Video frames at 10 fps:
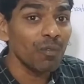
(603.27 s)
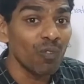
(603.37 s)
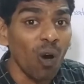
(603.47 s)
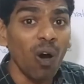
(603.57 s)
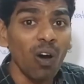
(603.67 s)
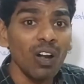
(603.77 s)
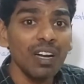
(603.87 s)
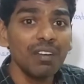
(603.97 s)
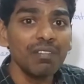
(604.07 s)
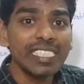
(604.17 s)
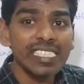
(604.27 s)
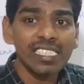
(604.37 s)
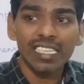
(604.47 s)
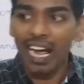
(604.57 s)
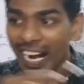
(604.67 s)
wall which
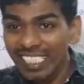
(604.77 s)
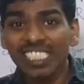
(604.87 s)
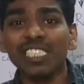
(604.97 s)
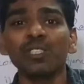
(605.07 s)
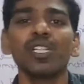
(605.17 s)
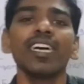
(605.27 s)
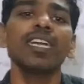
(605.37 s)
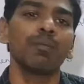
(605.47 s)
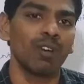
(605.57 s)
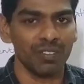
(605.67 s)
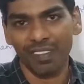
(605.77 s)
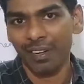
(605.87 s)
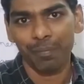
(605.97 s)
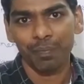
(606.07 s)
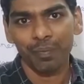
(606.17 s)
is adjacent to the atmosphere.
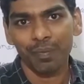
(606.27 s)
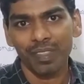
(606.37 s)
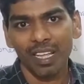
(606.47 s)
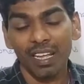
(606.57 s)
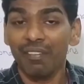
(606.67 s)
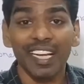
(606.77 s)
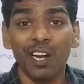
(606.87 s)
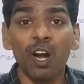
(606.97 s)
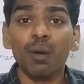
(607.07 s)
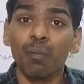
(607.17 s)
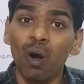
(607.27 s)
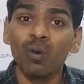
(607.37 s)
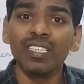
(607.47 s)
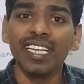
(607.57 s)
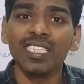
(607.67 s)
We cannot
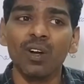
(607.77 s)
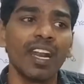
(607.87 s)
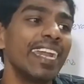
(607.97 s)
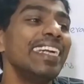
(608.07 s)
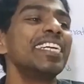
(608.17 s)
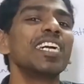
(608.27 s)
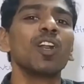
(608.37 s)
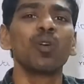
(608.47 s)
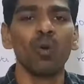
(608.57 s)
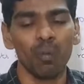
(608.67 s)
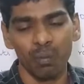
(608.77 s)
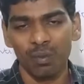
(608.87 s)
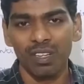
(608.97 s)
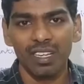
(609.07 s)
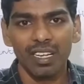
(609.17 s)
mount this on an internal room.
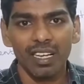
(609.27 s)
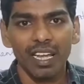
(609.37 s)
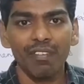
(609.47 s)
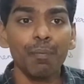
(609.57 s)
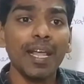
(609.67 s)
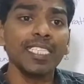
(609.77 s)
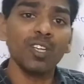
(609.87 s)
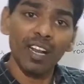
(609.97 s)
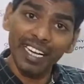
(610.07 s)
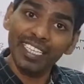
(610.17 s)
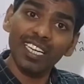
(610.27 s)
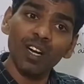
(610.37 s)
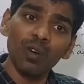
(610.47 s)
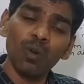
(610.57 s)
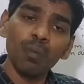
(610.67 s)
If we place it on an
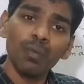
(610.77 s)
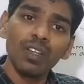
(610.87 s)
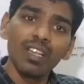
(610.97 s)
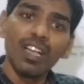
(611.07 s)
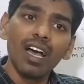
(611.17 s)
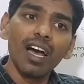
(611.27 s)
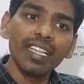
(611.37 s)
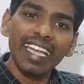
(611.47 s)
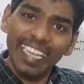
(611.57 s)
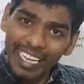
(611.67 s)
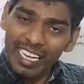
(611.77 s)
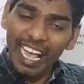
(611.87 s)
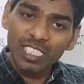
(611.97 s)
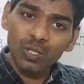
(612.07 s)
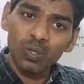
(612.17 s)
internal room, the heat
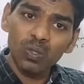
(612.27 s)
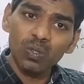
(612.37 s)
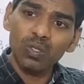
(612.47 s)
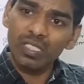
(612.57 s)
has to